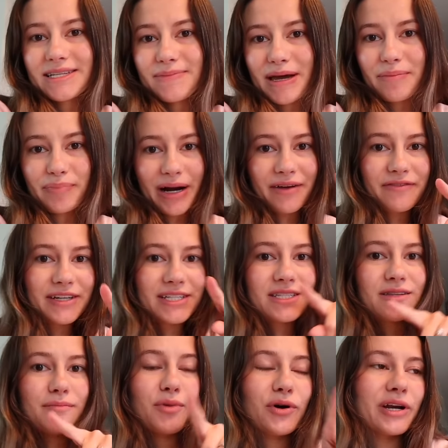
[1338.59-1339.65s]
to make
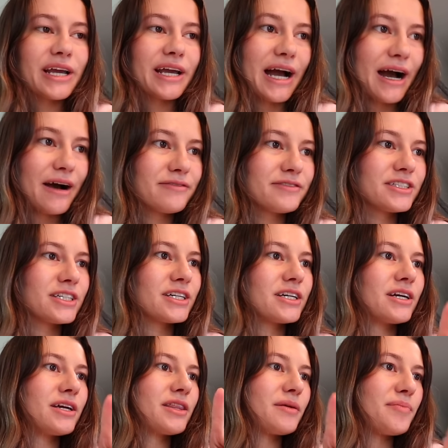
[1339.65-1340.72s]
breakfast the morning
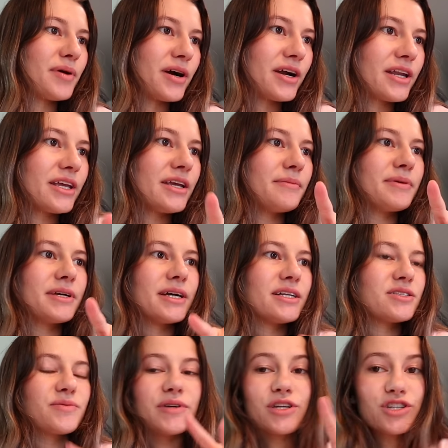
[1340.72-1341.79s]
after the party
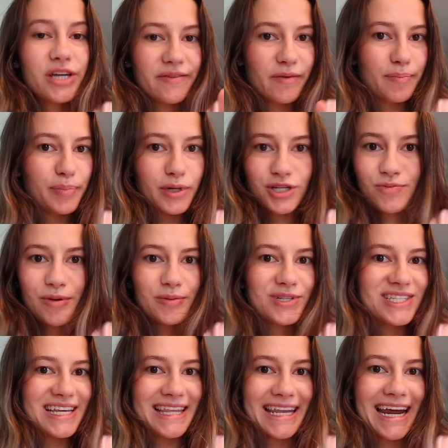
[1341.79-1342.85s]
because we usually have a bunch of people
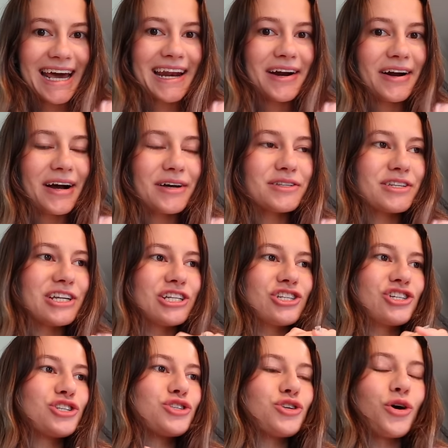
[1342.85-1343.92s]
stay the night at our house and it's
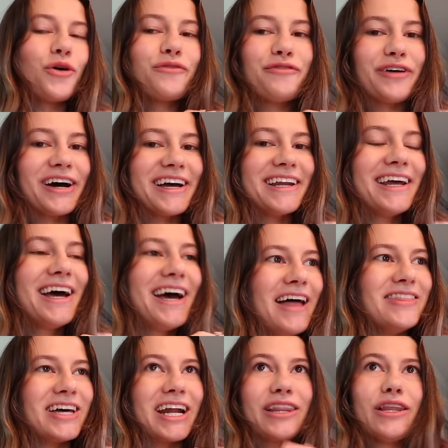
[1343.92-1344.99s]
just so fun.
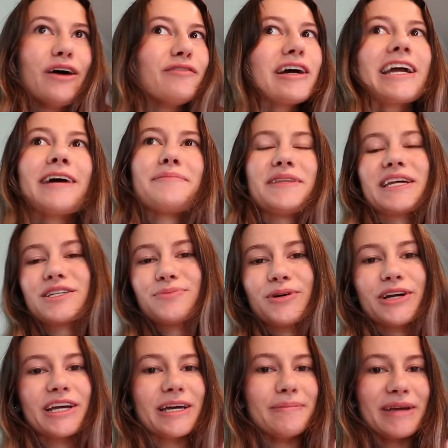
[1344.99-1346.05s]
And then I love waking up the next
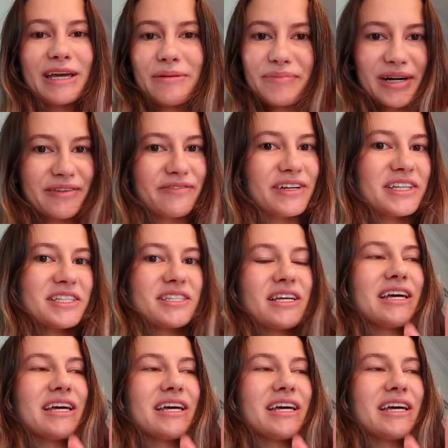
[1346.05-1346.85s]
morning and making breakfast.